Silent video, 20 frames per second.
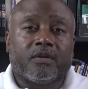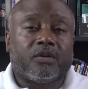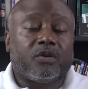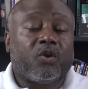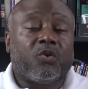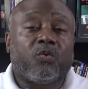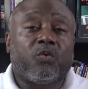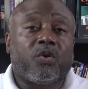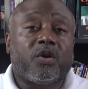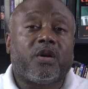
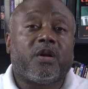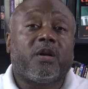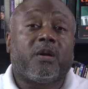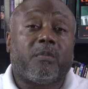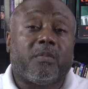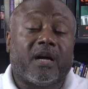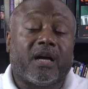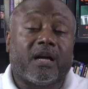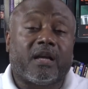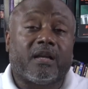Don't worry
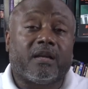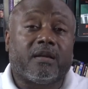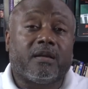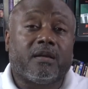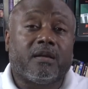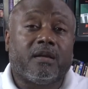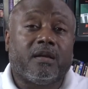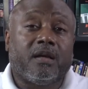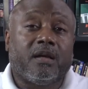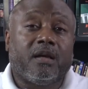about it.
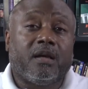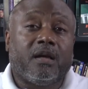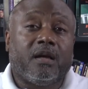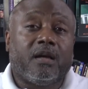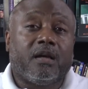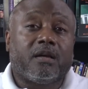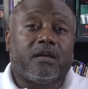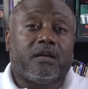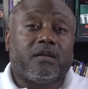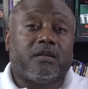
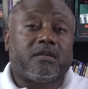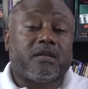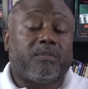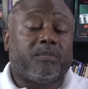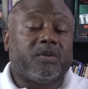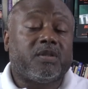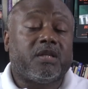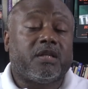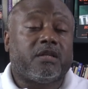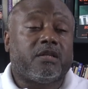Because I'm
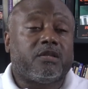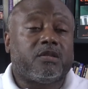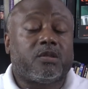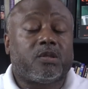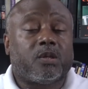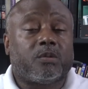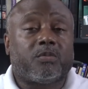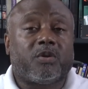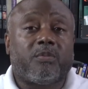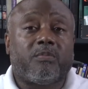going to tell you
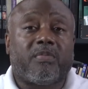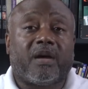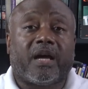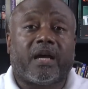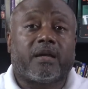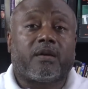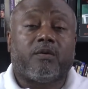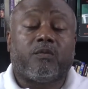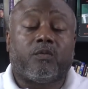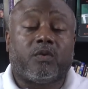something
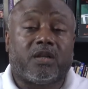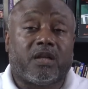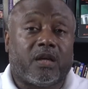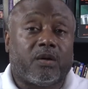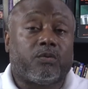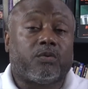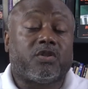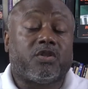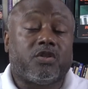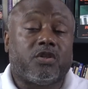back when
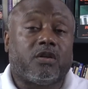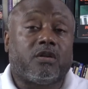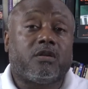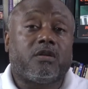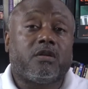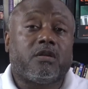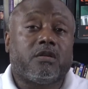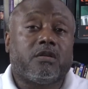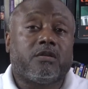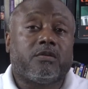I was
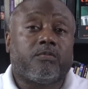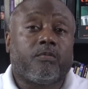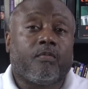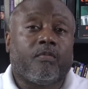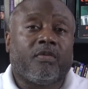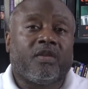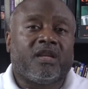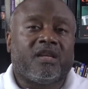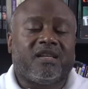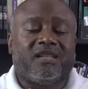younger,
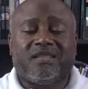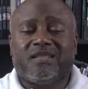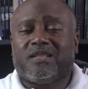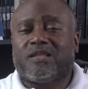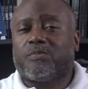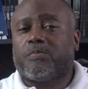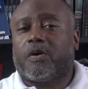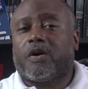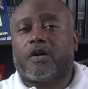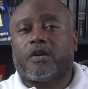and this
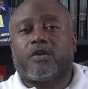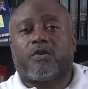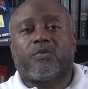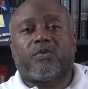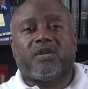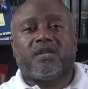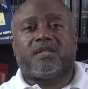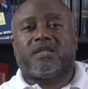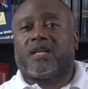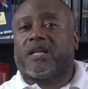is part of the
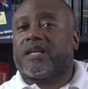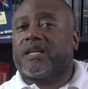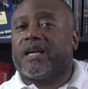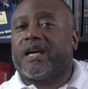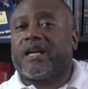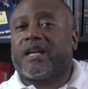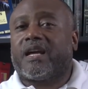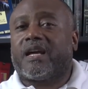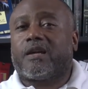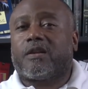reason I
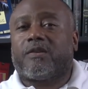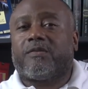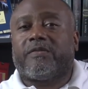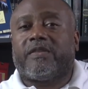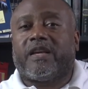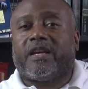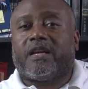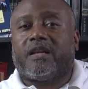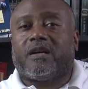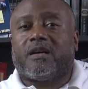got out
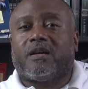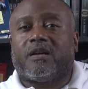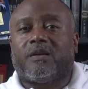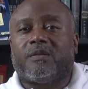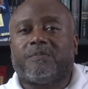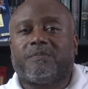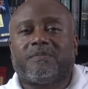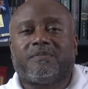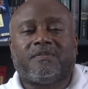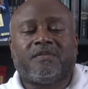of that
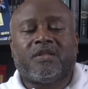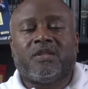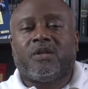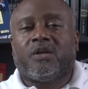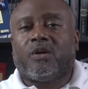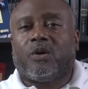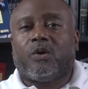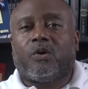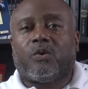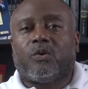uh,
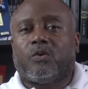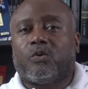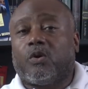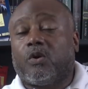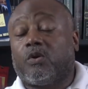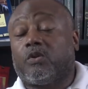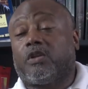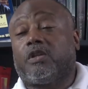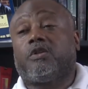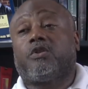whole,
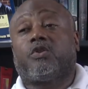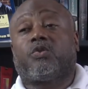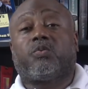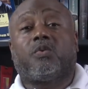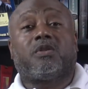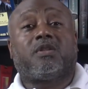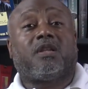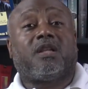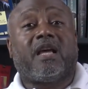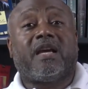oh, they just
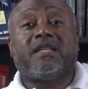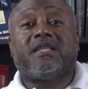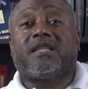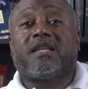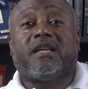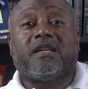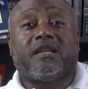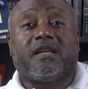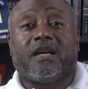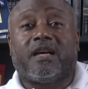want the light
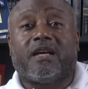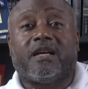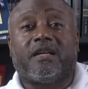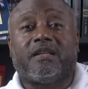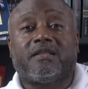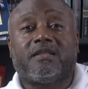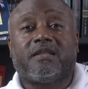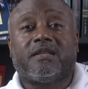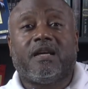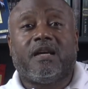skinned
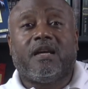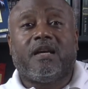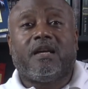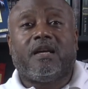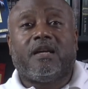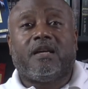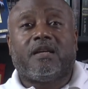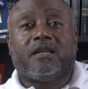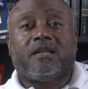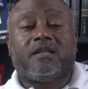guys.
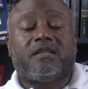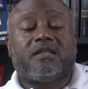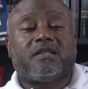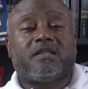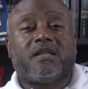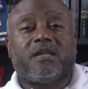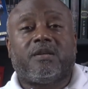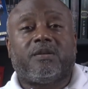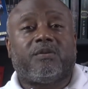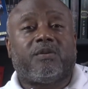
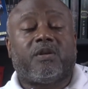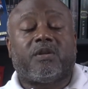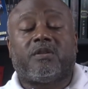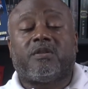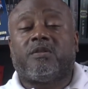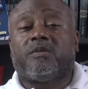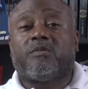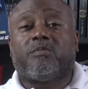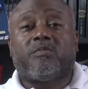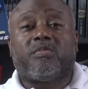Because
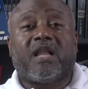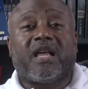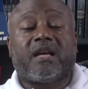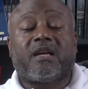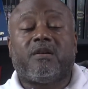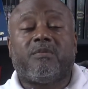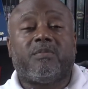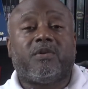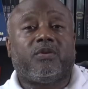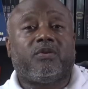in the
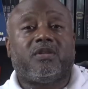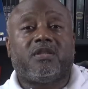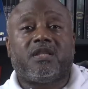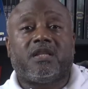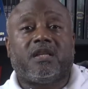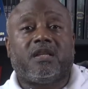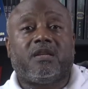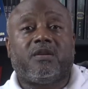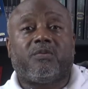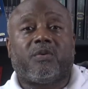black
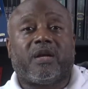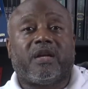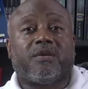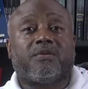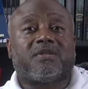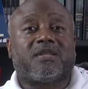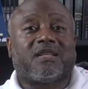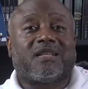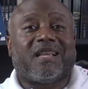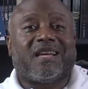community anyway,
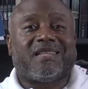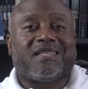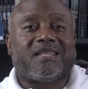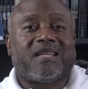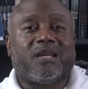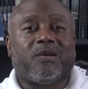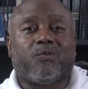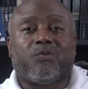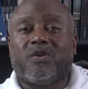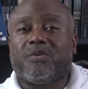it was the light
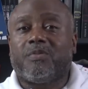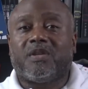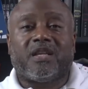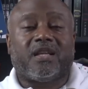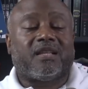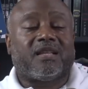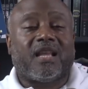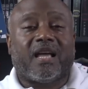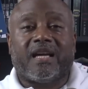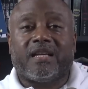skinned women
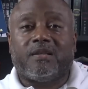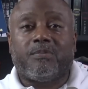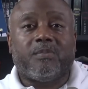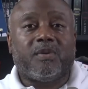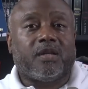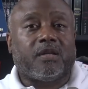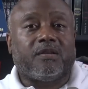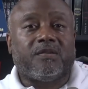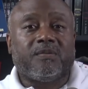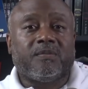that liked
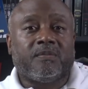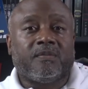me.